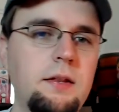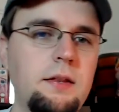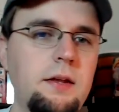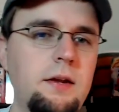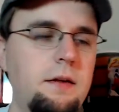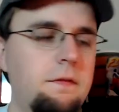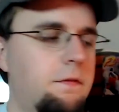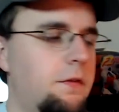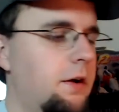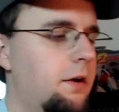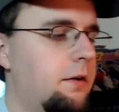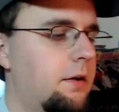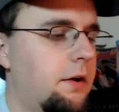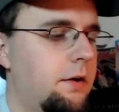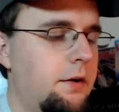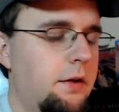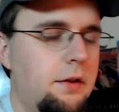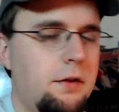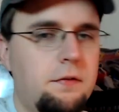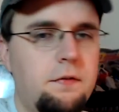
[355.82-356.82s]
Then I found
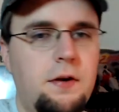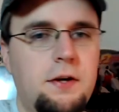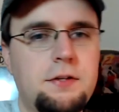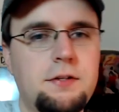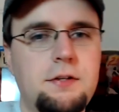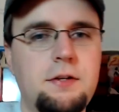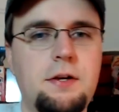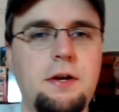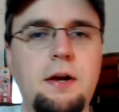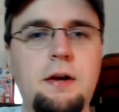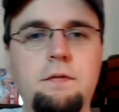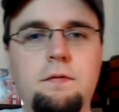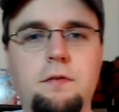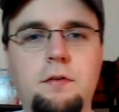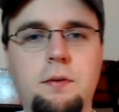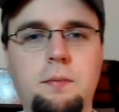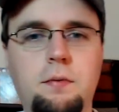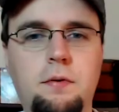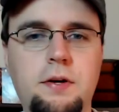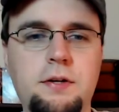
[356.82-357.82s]
another racing game
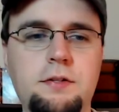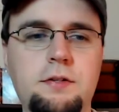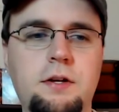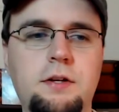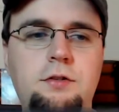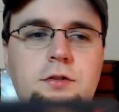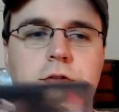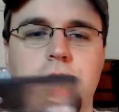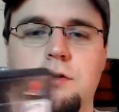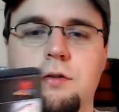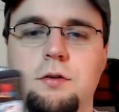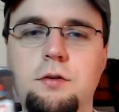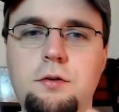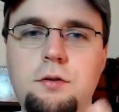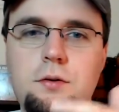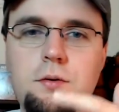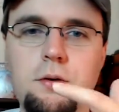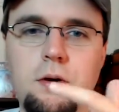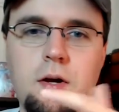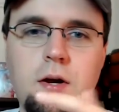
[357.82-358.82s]
for the PlayStation
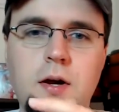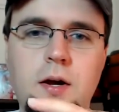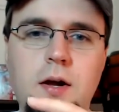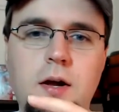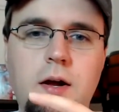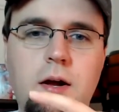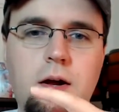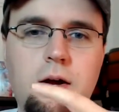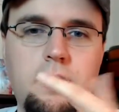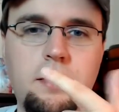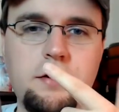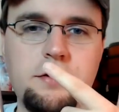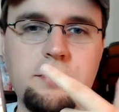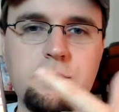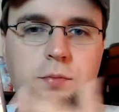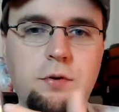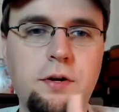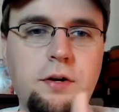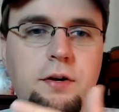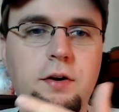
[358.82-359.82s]
2,
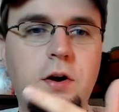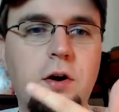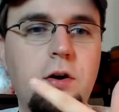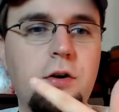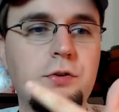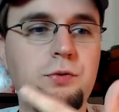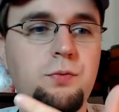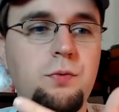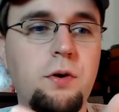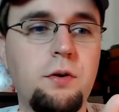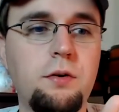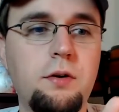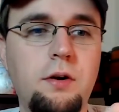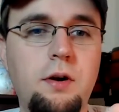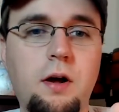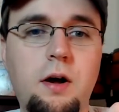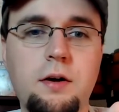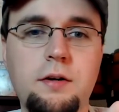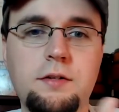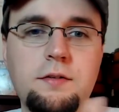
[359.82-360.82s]
Sprint Cars Road to
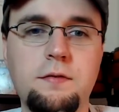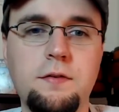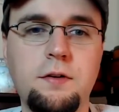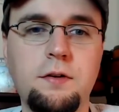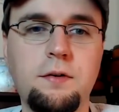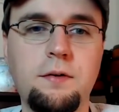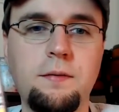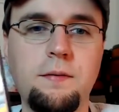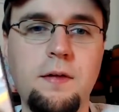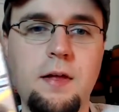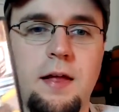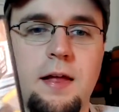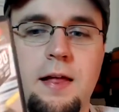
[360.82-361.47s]
Knoxville.